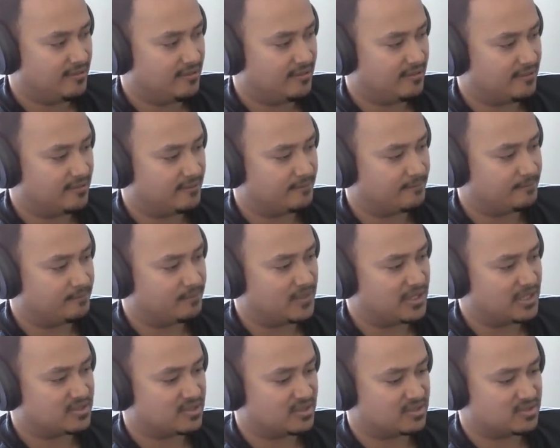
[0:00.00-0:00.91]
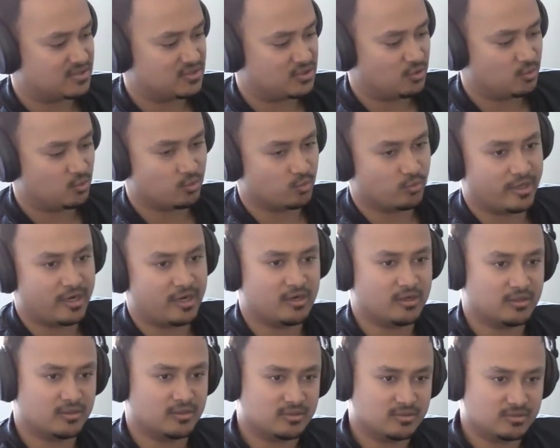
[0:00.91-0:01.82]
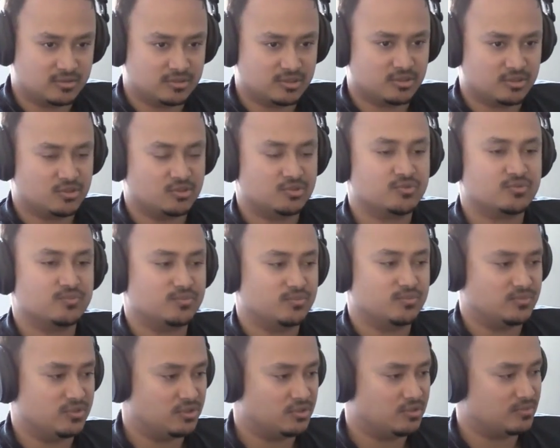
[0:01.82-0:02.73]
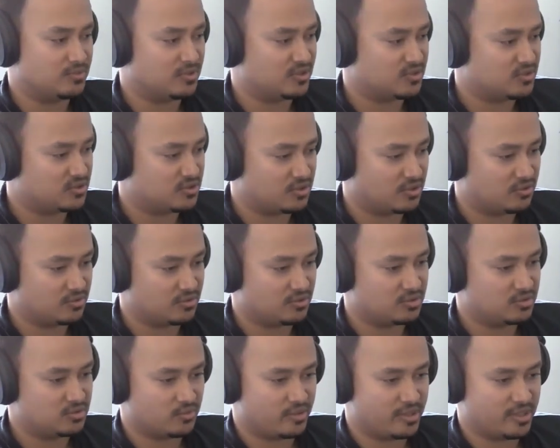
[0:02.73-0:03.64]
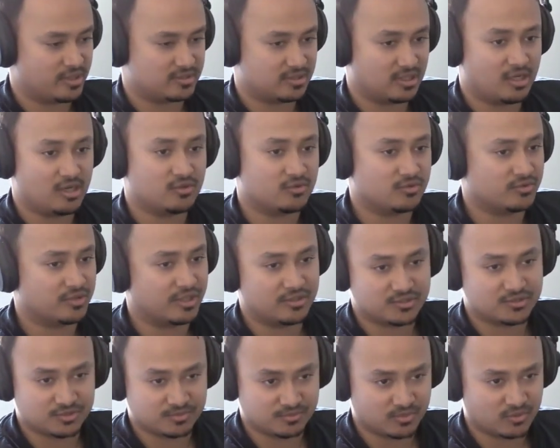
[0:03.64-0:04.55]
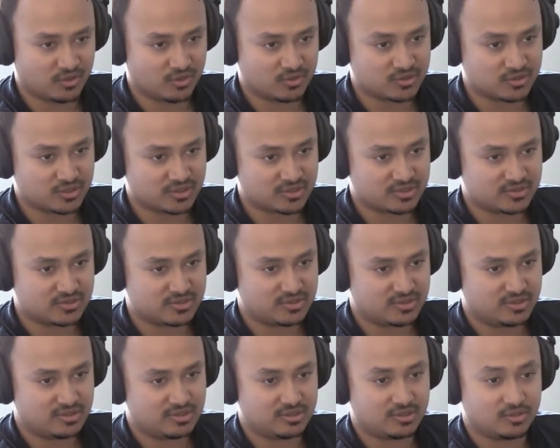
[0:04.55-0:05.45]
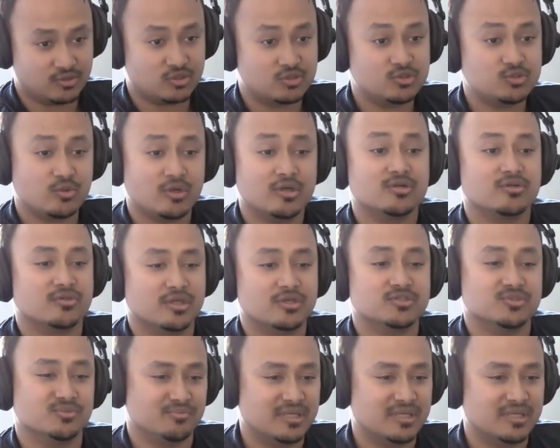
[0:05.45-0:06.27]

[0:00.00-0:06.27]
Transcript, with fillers: um, because it's so rare you know you don't you don't necessarily direct 100000 projects you know yeah. you do 100000